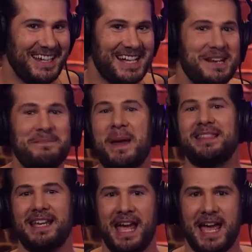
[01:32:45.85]
He doesn't bake
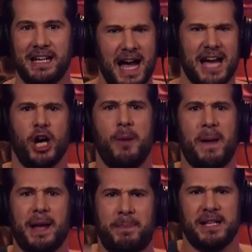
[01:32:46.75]
the cake. I don't
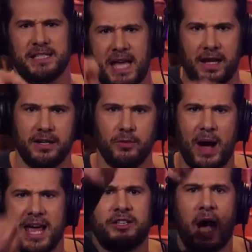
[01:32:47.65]
bake penis cake. Why
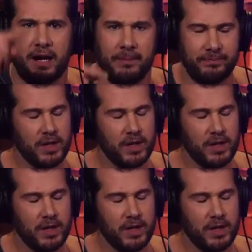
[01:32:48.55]
he talk?